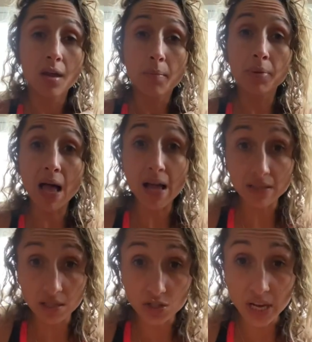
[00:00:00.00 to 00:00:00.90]
blocks,
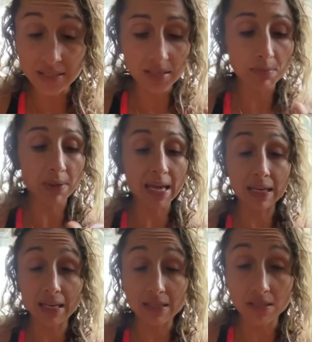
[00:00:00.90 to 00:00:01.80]
suggested
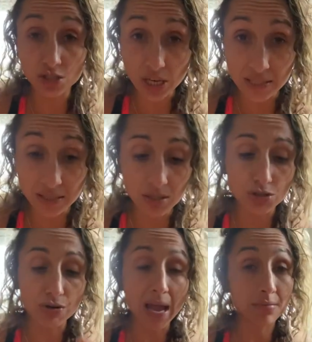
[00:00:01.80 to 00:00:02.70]
blankets, suggested
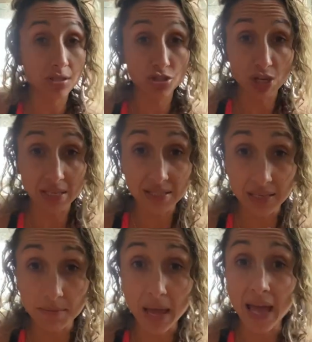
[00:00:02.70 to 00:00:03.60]
straps,
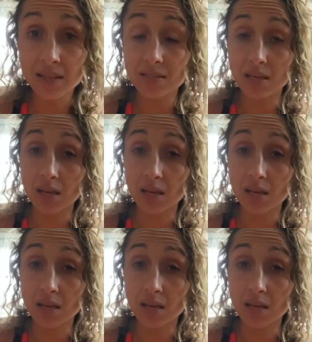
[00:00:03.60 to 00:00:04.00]
suggested mats,